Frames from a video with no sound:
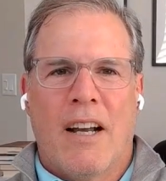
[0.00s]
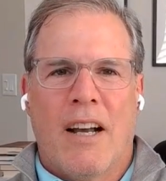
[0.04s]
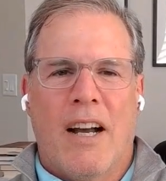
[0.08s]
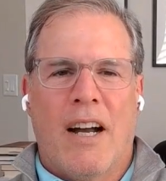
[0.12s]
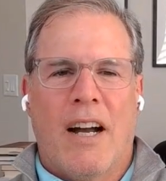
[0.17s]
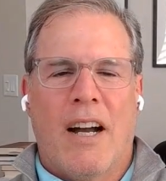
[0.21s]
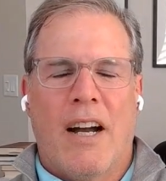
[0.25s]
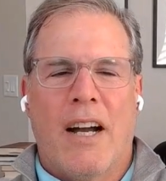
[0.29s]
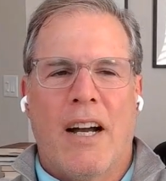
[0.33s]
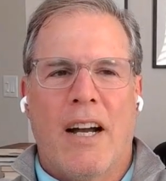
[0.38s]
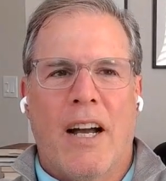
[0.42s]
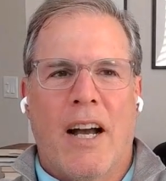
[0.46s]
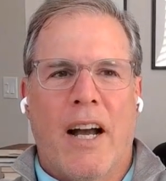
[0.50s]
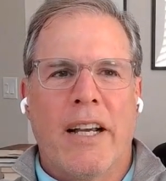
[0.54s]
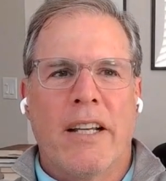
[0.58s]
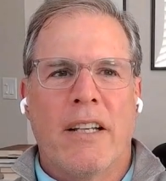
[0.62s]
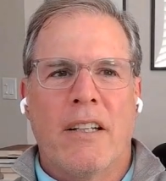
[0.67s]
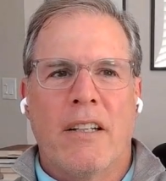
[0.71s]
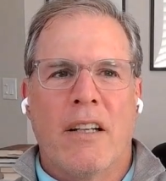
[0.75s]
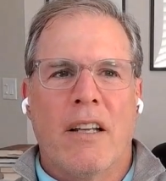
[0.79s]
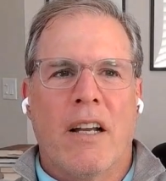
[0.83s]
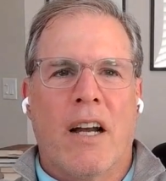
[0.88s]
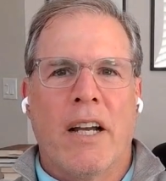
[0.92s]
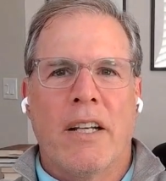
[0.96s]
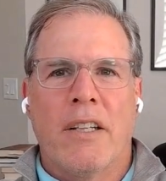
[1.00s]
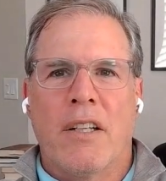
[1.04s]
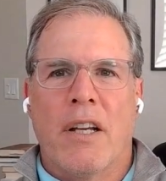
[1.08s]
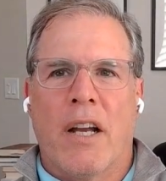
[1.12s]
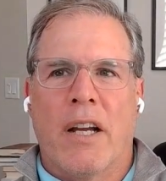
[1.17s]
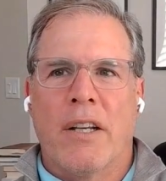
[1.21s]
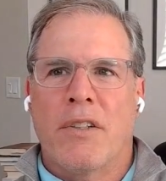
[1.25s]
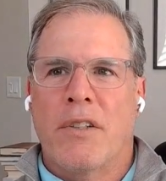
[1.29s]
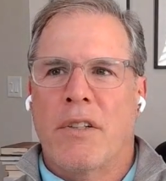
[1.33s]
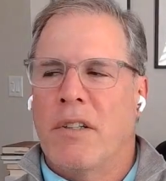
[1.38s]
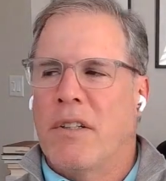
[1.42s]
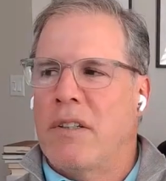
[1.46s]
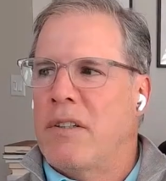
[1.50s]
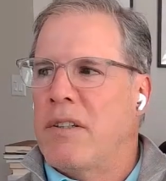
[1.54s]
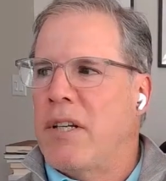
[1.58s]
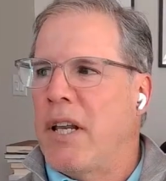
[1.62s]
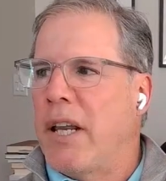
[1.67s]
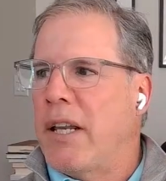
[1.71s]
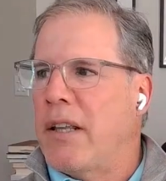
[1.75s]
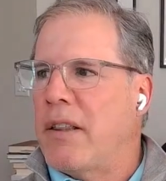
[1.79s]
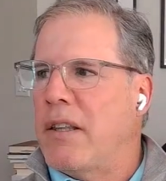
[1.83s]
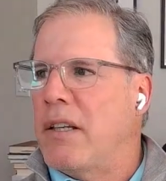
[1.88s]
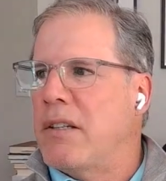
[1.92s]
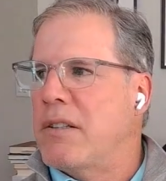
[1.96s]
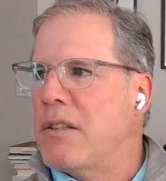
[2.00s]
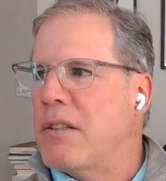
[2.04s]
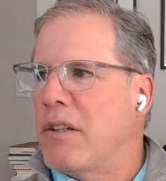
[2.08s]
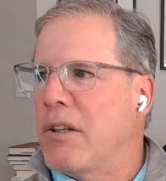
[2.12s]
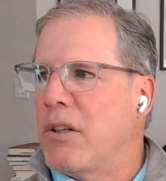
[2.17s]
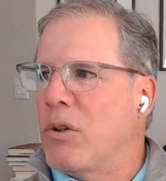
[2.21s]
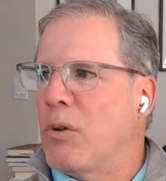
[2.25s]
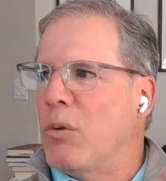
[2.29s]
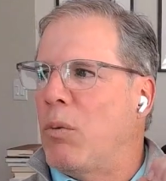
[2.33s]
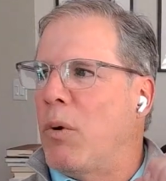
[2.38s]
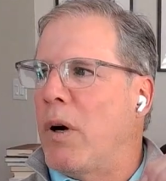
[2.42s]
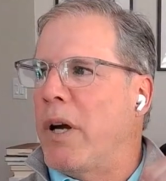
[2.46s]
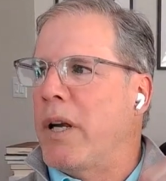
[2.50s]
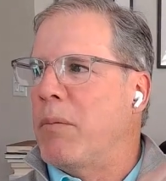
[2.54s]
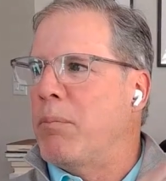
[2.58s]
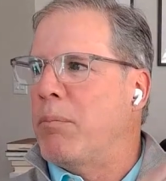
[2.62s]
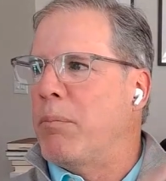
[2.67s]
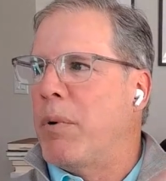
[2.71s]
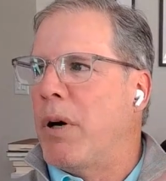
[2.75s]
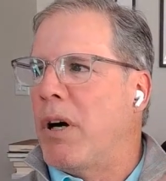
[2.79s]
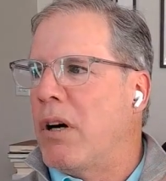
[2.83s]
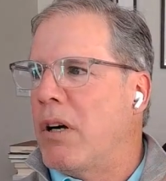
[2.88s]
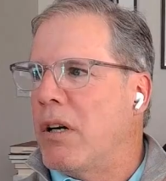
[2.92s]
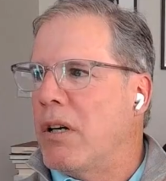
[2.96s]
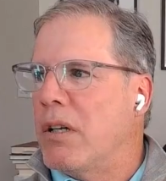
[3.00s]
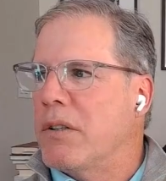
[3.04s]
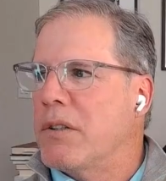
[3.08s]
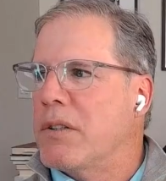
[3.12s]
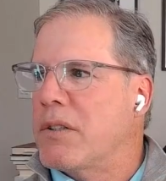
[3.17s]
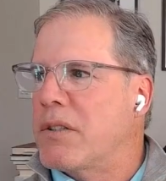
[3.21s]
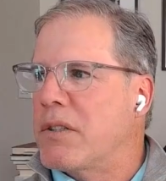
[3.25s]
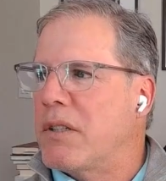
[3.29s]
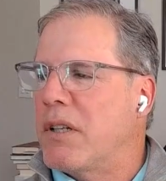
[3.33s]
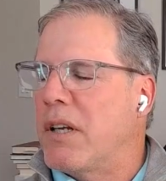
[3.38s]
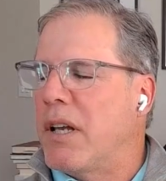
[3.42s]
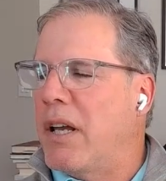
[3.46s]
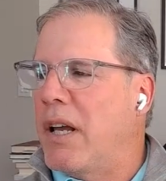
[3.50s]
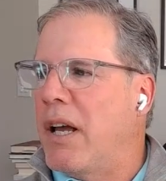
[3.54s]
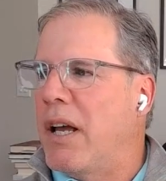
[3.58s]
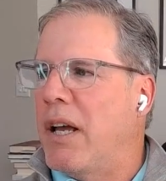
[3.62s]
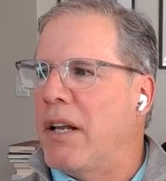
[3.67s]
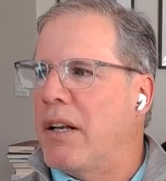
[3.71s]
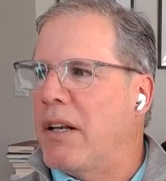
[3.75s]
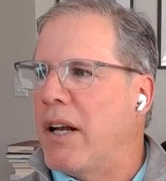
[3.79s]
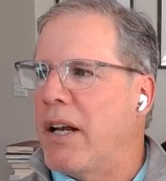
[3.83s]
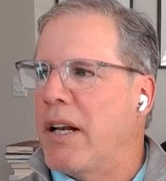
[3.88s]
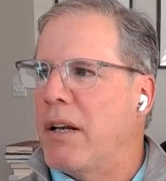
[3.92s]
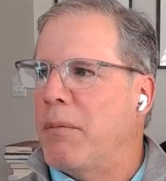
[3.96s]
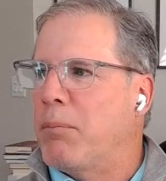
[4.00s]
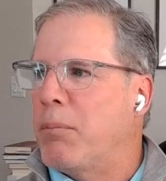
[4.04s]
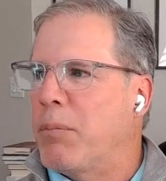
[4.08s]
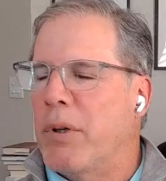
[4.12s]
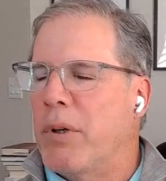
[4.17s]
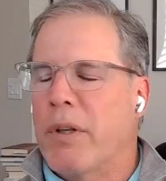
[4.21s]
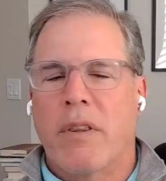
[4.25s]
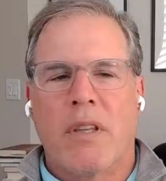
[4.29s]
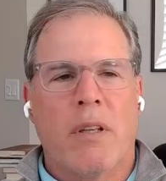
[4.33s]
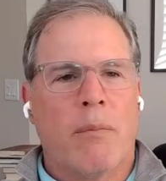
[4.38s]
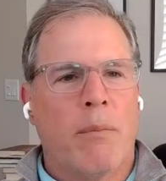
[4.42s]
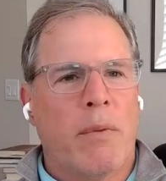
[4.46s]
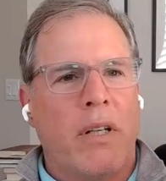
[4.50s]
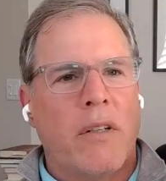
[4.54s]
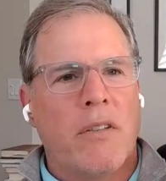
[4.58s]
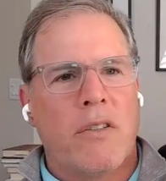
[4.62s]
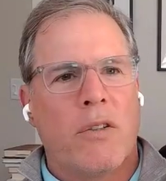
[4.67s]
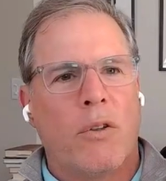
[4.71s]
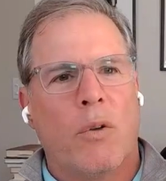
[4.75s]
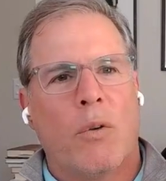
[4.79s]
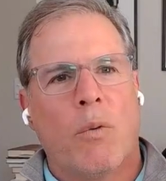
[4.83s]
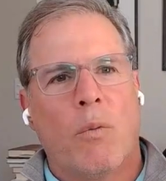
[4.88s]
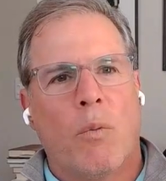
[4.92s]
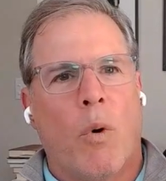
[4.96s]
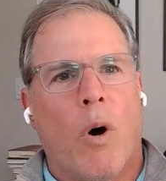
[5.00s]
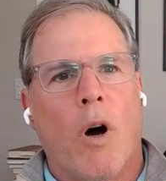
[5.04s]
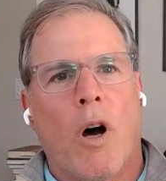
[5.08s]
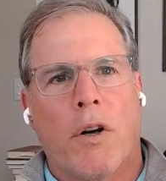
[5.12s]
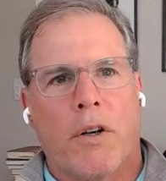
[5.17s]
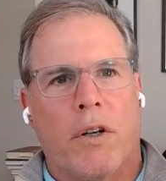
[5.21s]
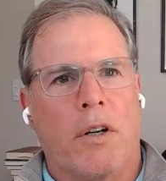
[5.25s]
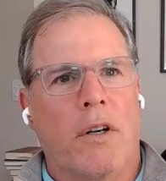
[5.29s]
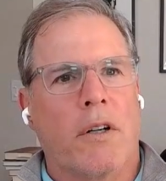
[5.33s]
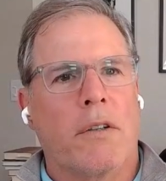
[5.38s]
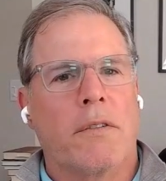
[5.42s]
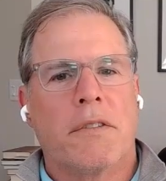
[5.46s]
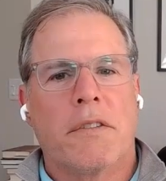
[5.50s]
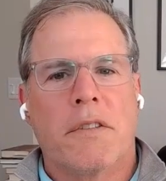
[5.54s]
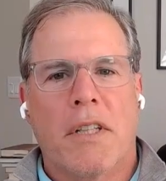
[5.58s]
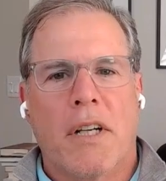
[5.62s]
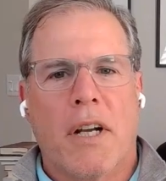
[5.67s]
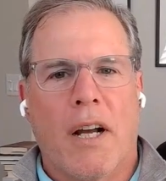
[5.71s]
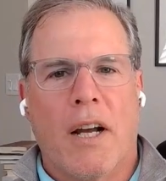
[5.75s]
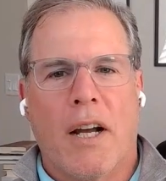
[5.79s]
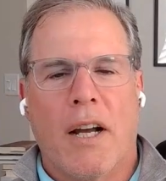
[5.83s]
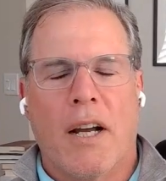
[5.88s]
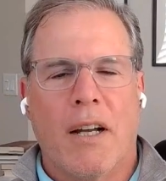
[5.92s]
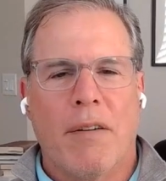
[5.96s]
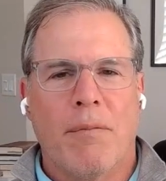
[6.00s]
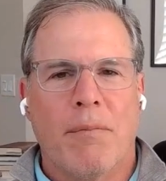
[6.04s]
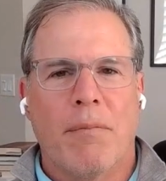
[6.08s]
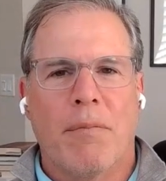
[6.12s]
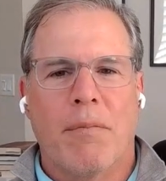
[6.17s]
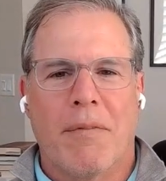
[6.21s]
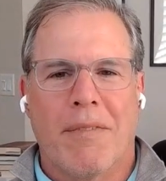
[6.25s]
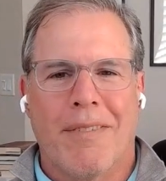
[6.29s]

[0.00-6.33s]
I take these little white balls and I put them into water uh,